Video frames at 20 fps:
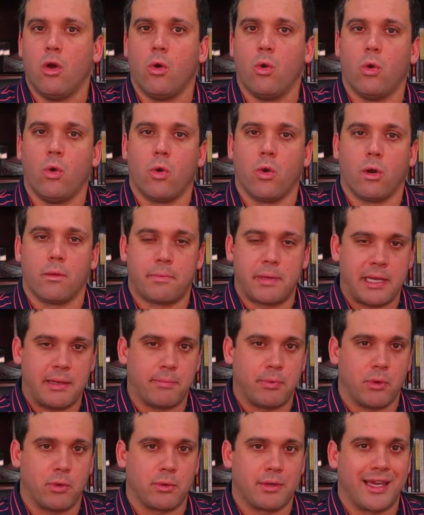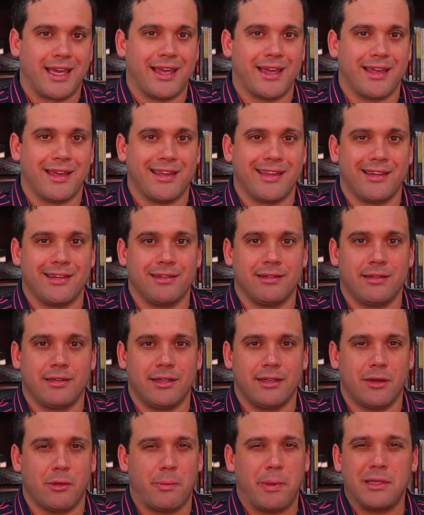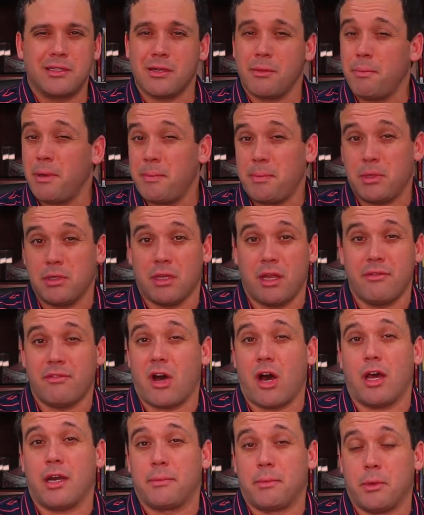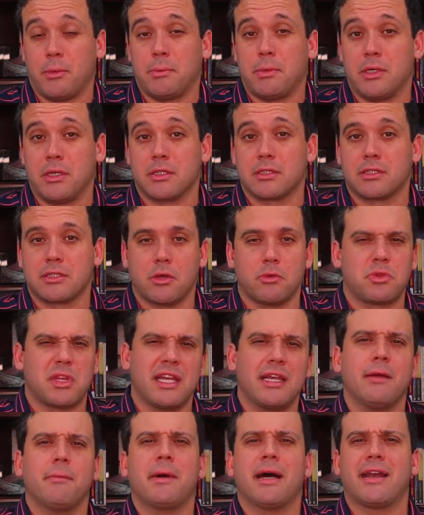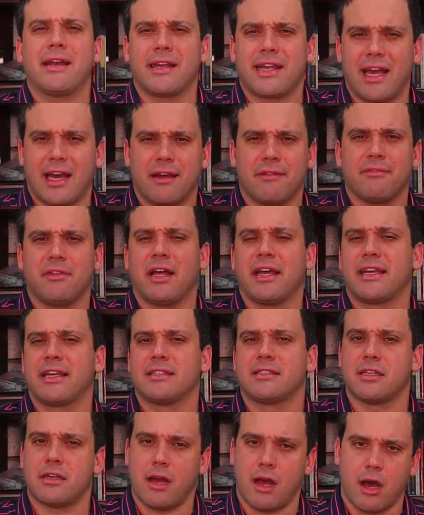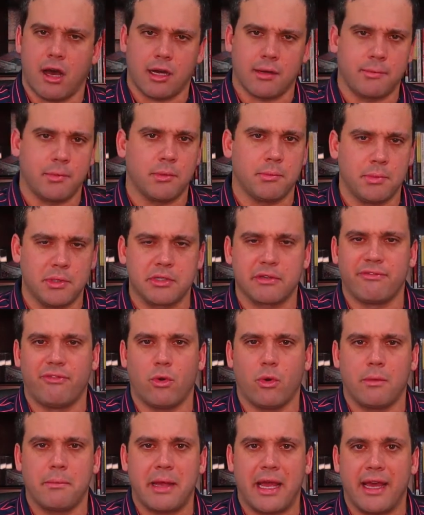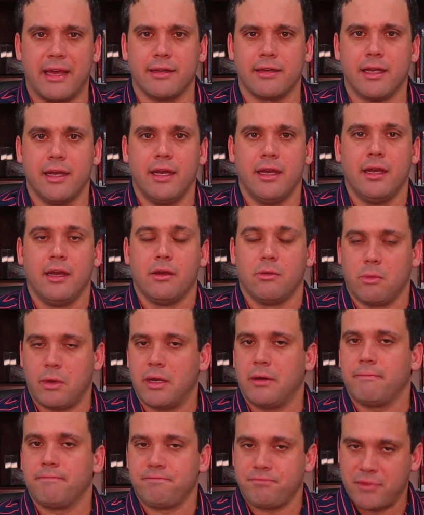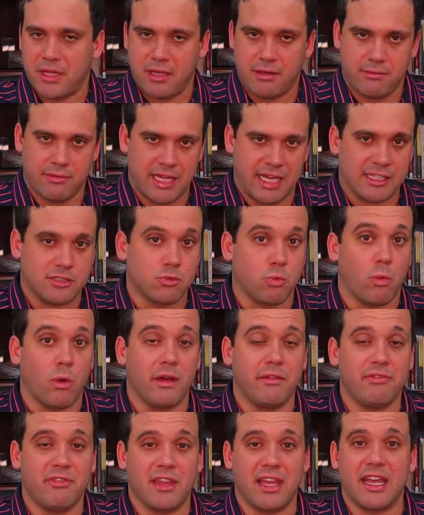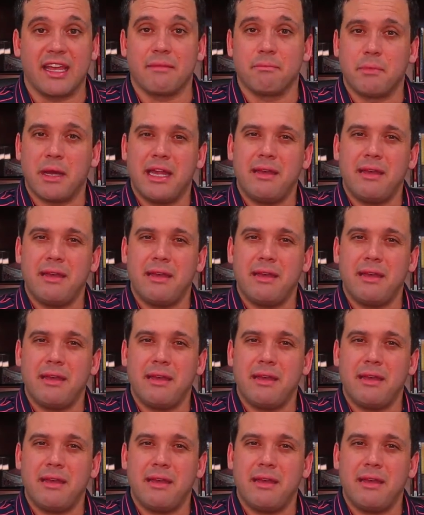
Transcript: Or people can, some people love audible books. So think about it kind of like as an audible book format. Well, that's one thing.